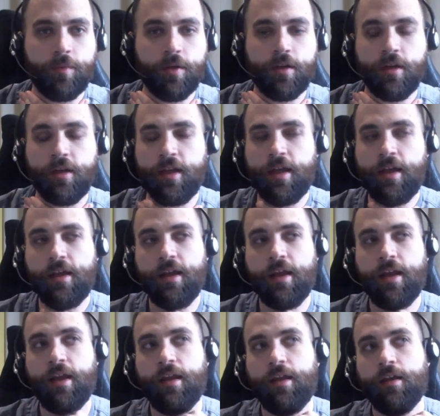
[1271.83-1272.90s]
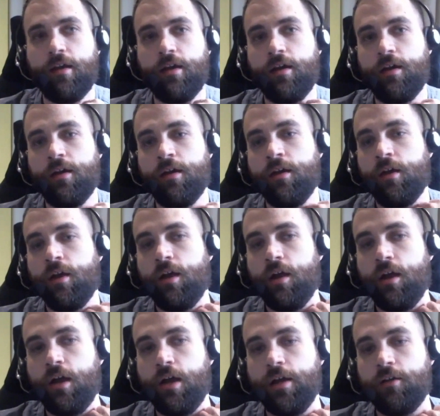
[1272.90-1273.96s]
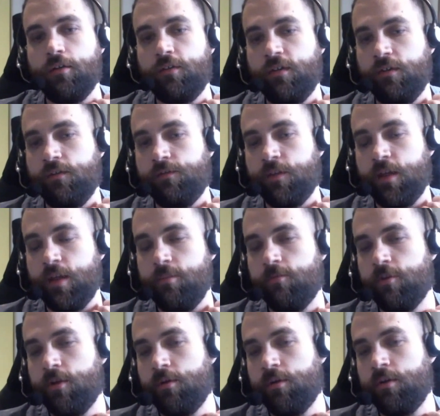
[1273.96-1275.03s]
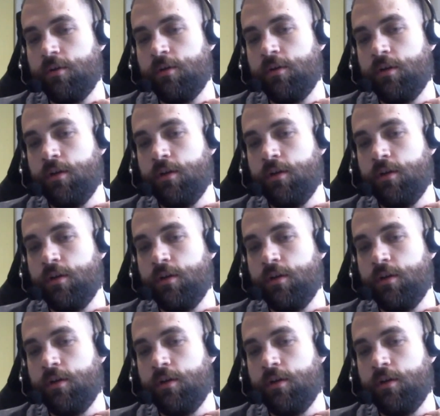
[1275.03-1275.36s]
but he had a IoT flamethrower